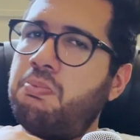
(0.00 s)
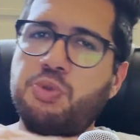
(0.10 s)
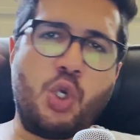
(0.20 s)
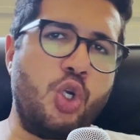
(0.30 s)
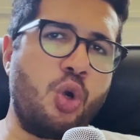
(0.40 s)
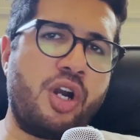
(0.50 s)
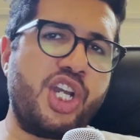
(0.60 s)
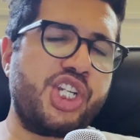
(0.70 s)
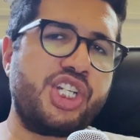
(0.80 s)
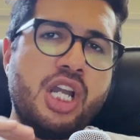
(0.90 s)
So no
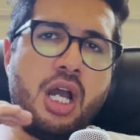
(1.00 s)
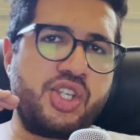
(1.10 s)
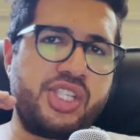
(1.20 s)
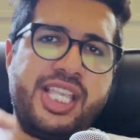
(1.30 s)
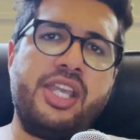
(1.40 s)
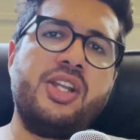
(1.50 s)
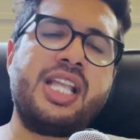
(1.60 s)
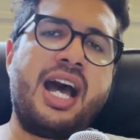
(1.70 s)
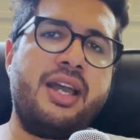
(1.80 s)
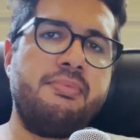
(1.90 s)
rush, just take your
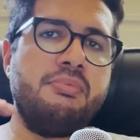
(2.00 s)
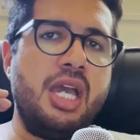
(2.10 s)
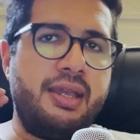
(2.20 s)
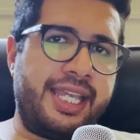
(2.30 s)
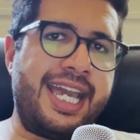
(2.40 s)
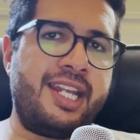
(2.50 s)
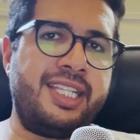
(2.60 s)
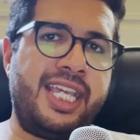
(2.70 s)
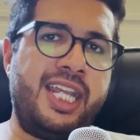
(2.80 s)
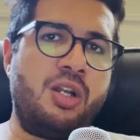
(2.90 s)
time, get
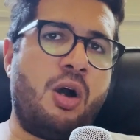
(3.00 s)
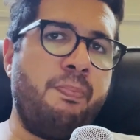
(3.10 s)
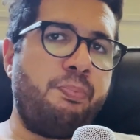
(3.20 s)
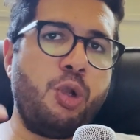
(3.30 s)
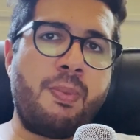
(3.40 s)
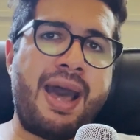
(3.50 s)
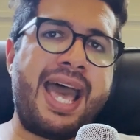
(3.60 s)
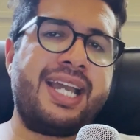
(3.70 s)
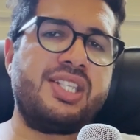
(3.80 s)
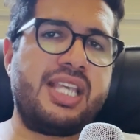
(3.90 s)
in on
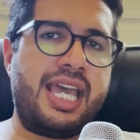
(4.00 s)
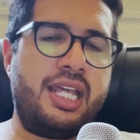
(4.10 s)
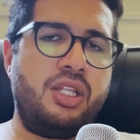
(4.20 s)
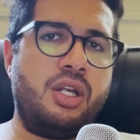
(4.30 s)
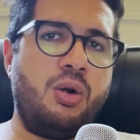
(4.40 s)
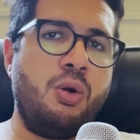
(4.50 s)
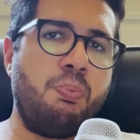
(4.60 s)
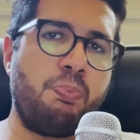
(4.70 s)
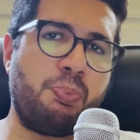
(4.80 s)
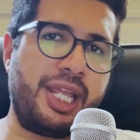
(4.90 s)
pullbacks, and
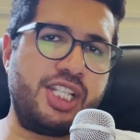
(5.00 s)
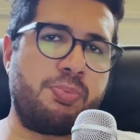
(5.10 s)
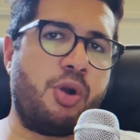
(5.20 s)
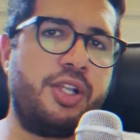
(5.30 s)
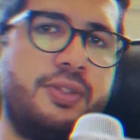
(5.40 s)
play smart.